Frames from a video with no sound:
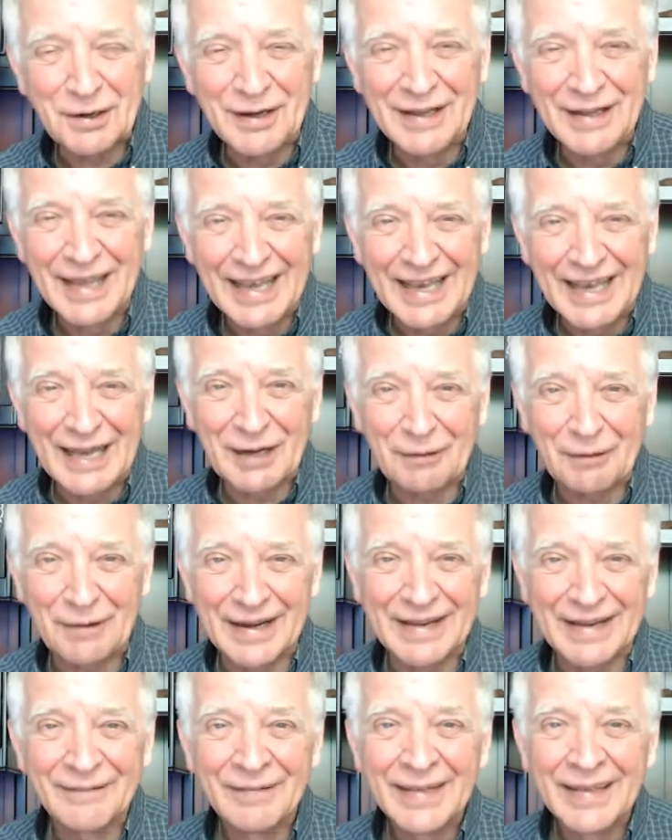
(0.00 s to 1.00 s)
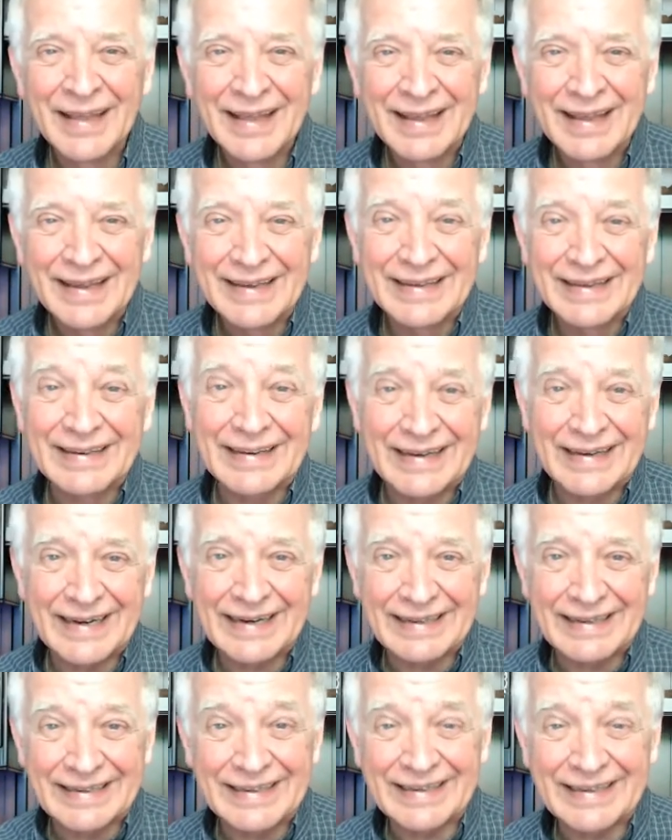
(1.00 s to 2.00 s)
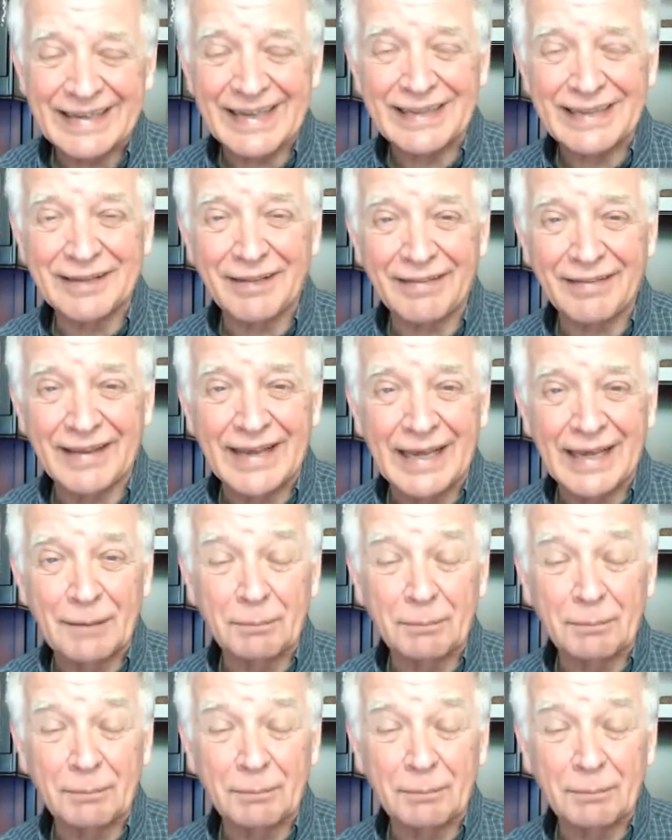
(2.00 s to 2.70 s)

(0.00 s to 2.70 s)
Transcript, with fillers: anyway, yeah, I did that to the ant.